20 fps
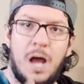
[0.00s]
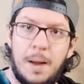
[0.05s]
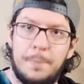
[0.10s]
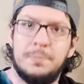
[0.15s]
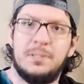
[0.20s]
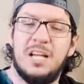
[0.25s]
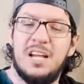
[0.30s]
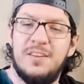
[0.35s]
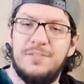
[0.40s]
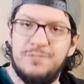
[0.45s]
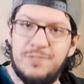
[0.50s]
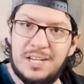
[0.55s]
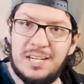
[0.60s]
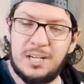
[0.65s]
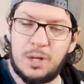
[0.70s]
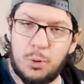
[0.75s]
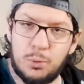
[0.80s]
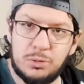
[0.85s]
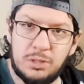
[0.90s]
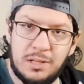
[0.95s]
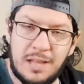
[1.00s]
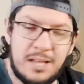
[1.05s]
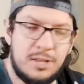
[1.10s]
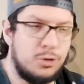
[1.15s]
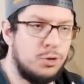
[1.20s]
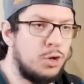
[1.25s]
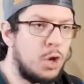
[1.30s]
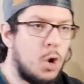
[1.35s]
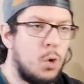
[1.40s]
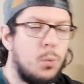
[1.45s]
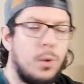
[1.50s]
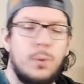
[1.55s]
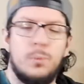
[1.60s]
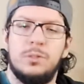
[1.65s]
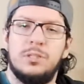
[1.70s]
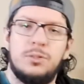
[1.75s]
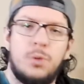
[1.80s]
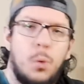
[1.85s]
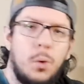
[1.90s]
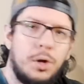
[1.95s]
update video to let you know what
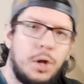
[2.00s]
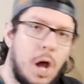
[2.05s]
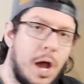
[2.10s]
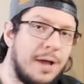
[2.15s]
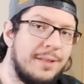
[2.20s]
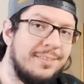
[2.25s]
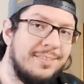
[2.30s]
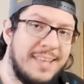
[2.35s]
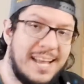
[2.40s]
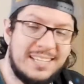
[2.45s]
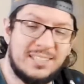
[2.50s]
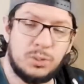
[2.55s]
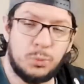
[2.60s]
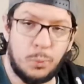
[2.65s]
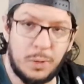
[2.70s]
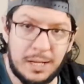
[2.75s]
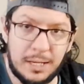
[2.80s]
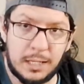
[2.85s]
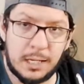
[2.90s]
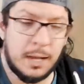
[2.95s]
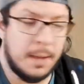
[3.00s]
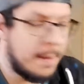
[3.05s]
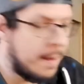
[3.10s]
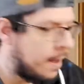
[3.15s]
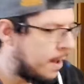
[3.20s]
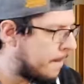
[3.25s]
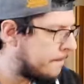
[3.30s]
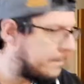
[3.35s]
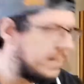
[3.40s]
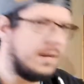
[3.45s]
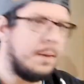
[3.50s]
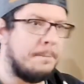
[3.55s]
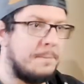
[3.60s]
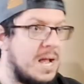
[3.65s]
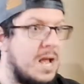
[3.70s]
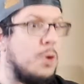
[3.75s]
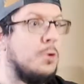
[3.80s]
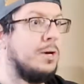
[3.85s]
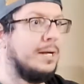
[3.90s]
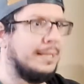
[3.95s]
was going on next week, but
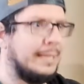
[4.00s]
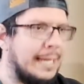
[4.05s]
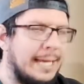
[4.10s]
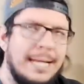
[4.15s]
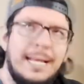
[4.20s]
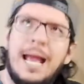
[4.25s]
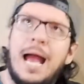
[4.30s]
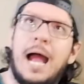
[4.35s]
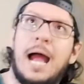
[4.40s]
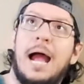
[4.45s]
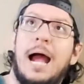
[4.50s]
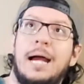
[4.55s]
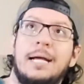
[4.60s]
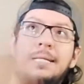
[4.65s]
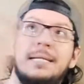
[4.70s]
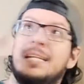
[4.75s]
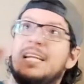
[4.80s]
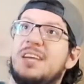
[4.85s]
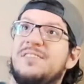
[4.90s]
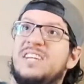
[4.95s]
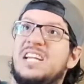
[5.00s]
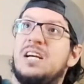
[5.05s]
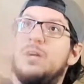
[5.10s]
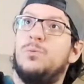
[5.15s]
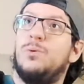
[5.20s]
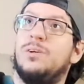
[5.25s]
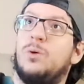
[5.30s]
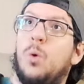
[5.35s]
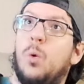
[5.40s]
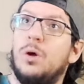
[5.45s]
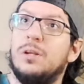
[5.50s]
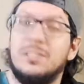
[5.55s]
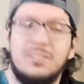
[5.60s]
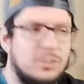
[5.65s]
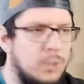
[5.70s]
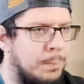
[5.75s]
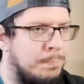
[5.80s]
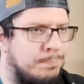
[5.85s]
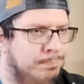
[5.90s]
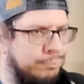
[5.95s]
apparently I didn't even hit record,
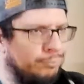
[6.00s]
so...